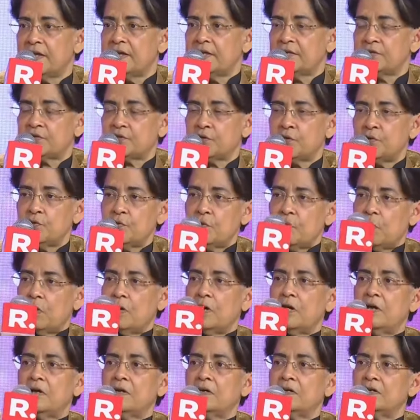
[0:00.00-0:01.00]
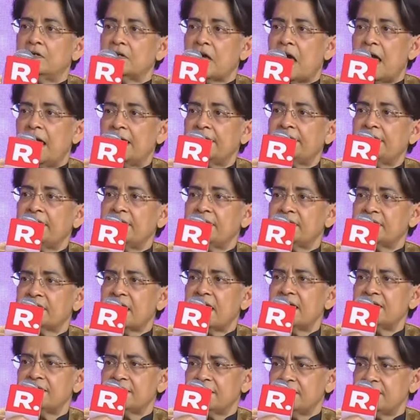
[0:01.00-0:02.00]
So uh, I think
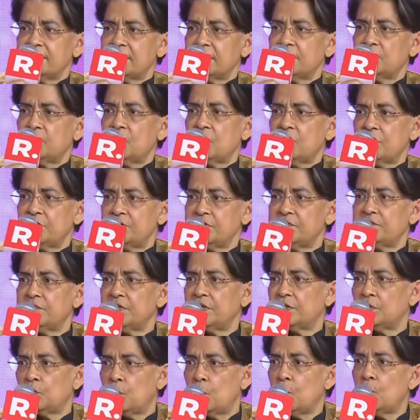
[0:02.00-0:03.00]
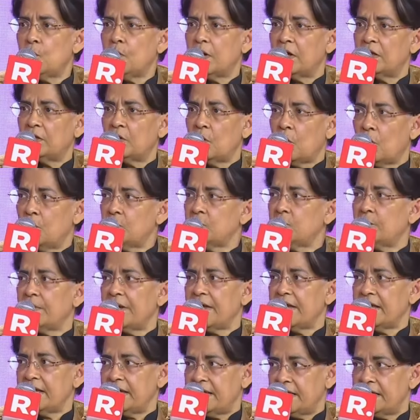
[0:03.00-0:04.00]
science and technology will go a long
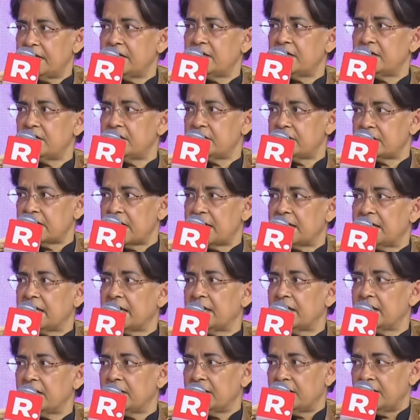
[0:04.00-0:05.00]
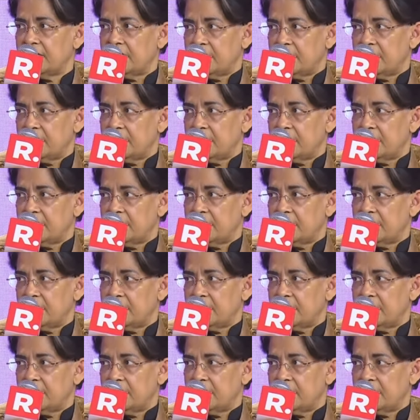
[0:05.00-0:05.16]
way in taking